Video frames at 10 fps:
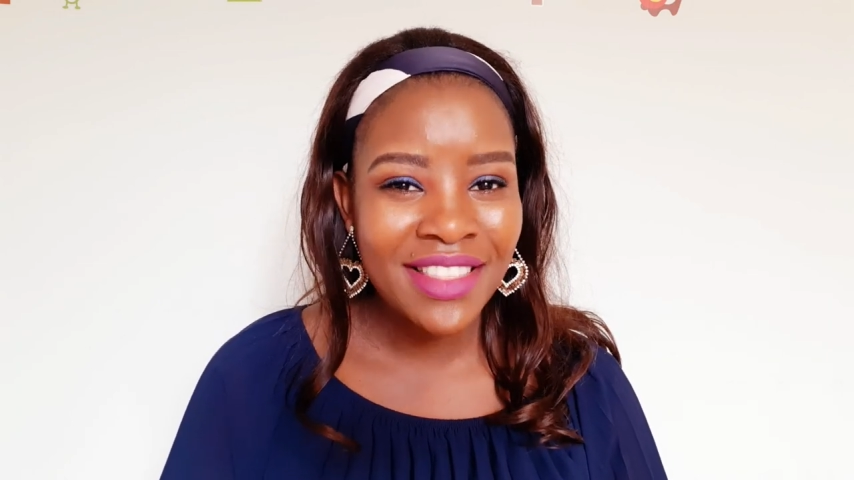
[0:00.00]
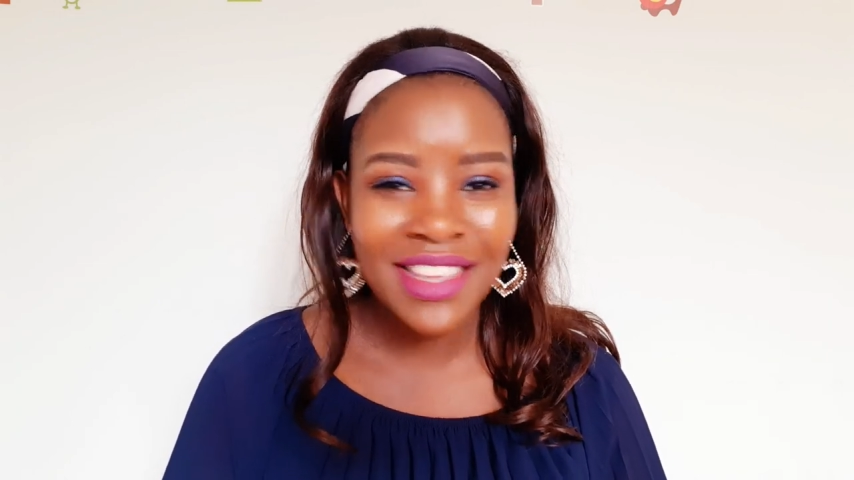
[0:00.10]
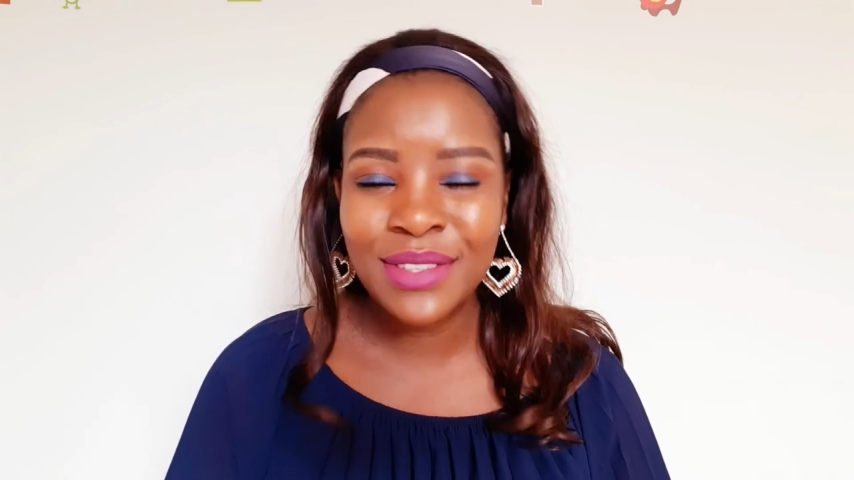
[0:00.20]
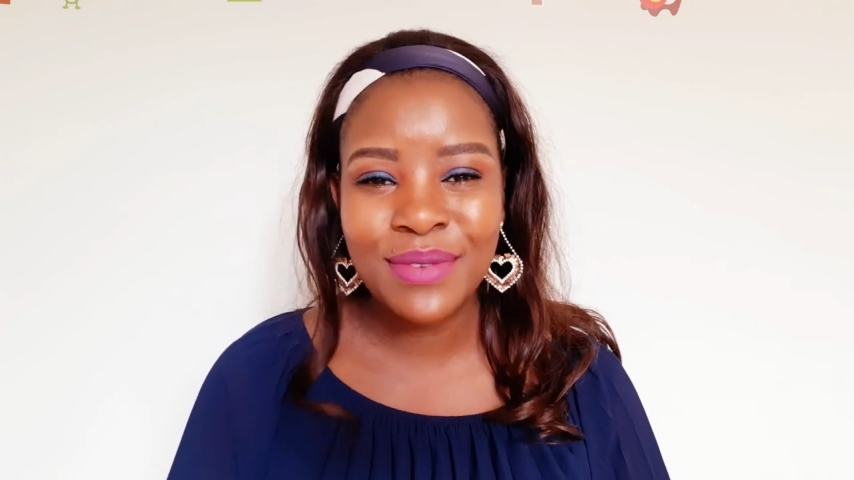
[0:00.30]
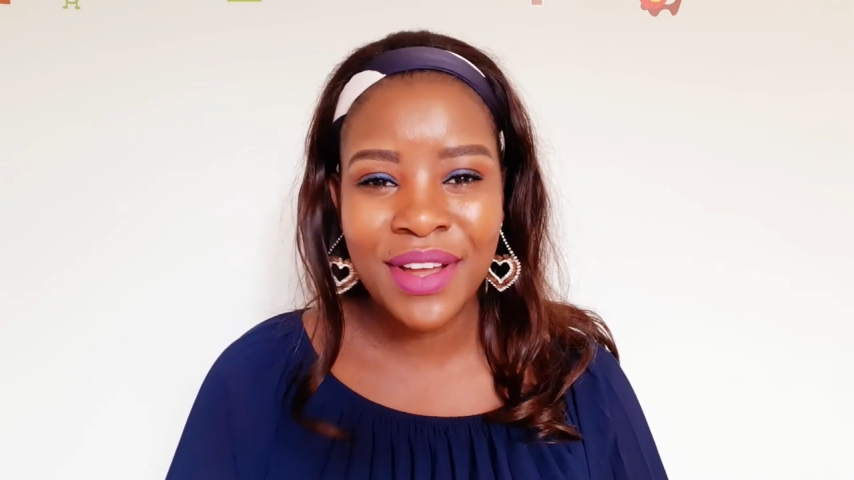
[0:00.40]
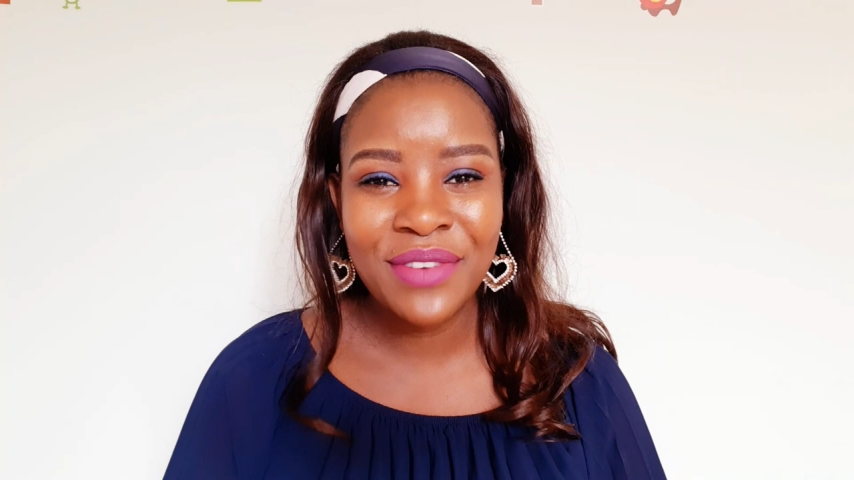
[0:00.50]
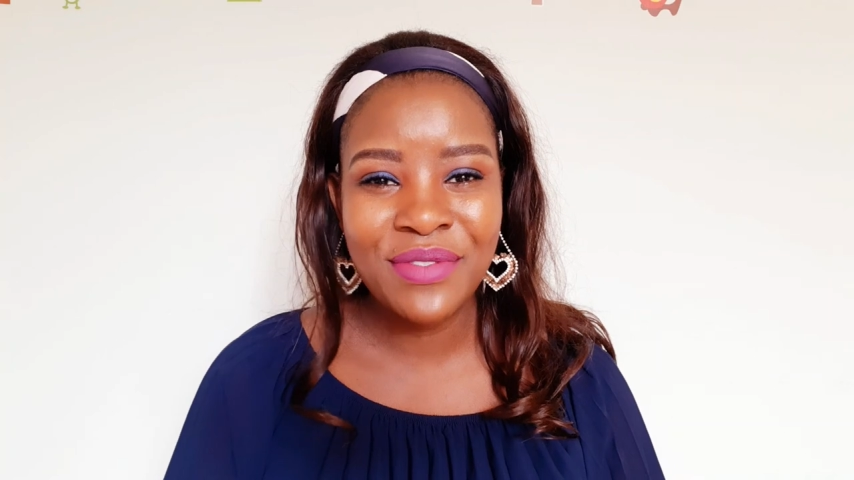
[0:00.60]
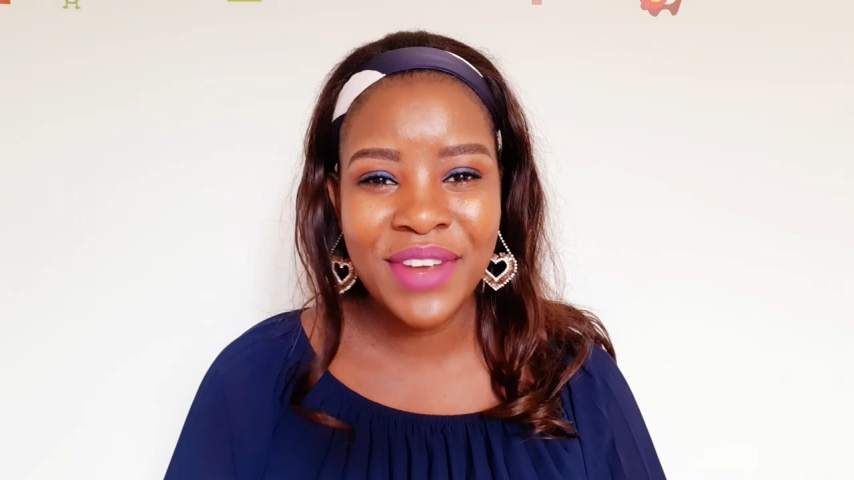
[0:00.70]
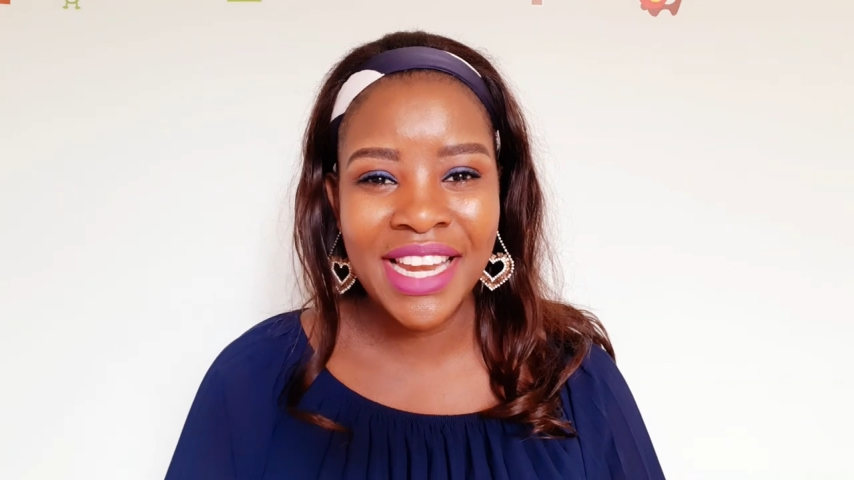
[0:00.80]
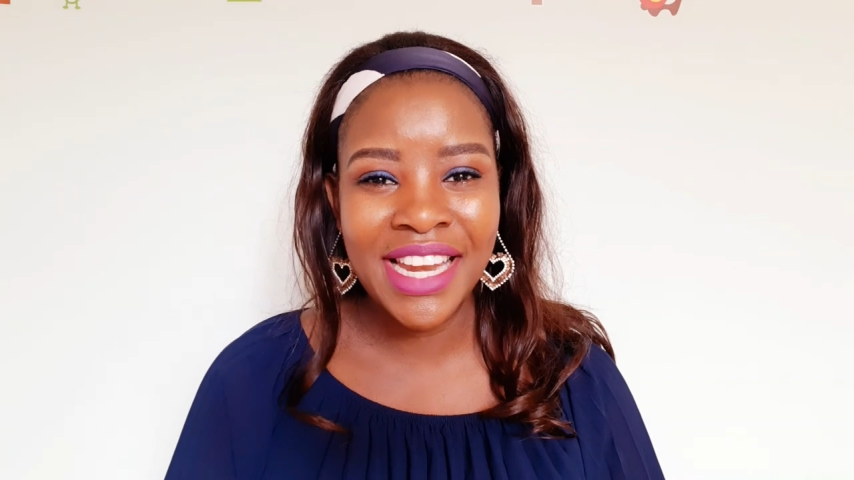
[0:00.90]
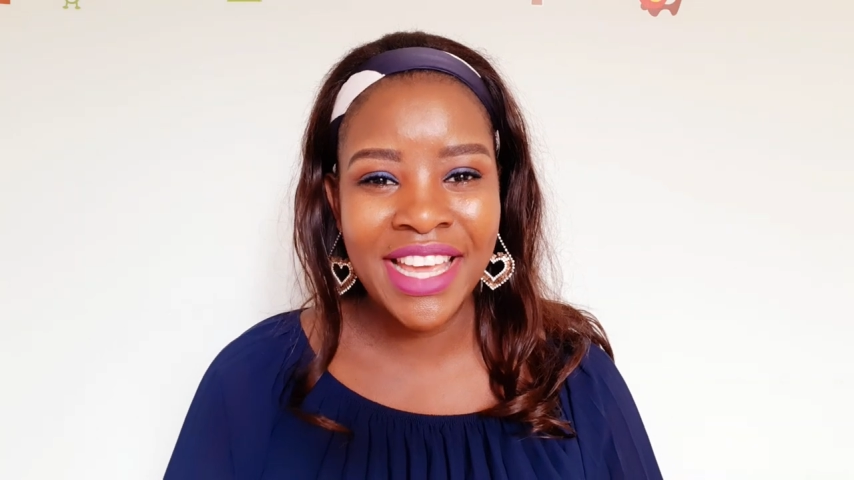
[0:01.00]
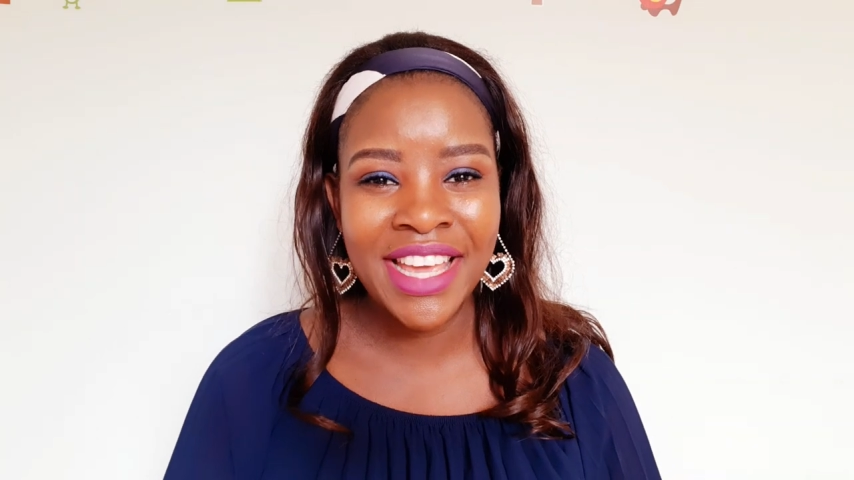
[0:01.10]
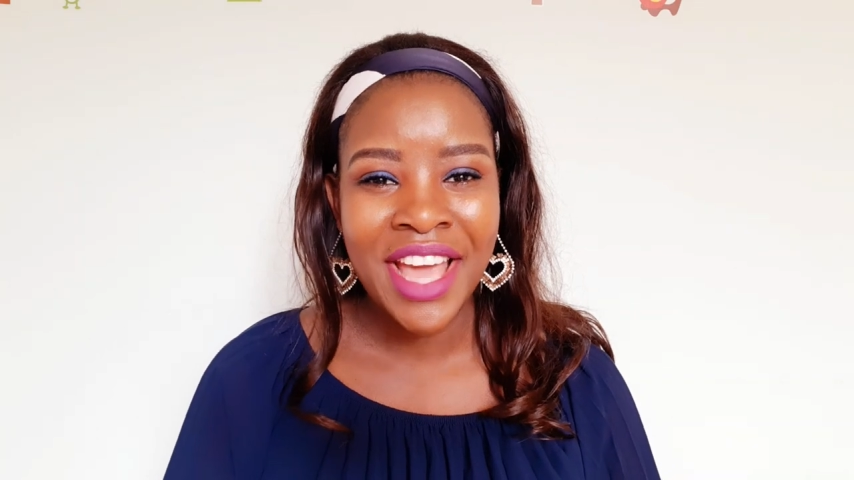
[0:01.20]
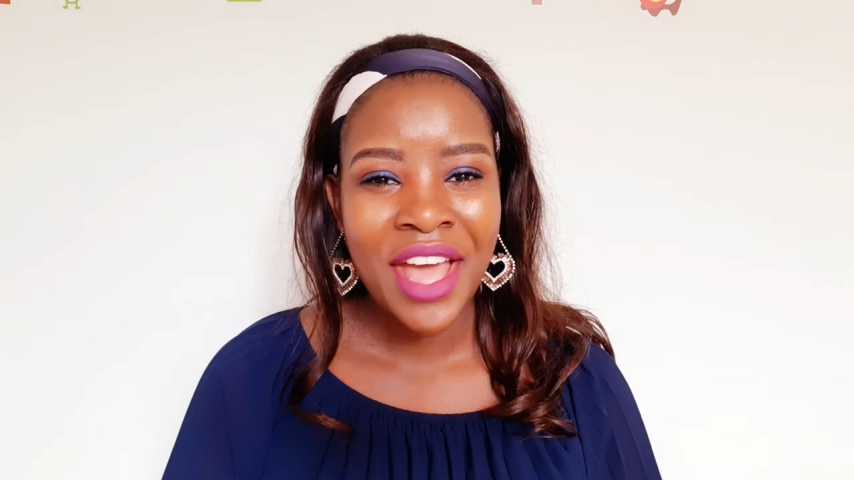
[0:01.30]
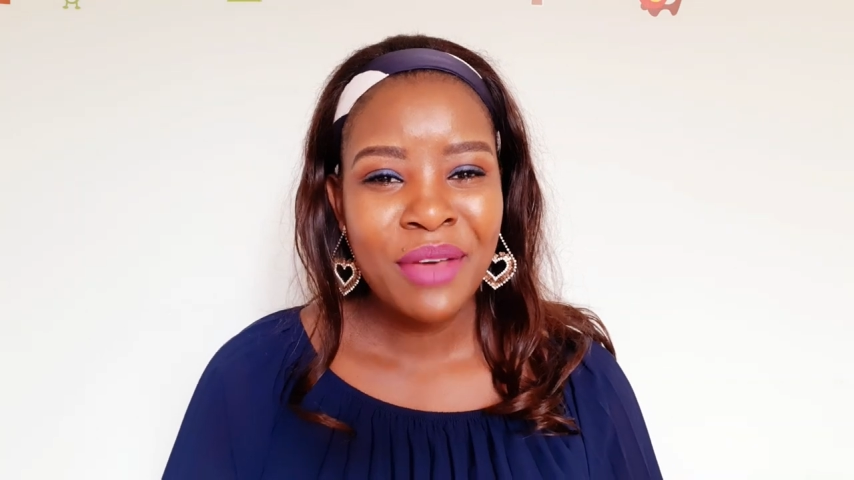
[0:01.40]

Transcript: This one really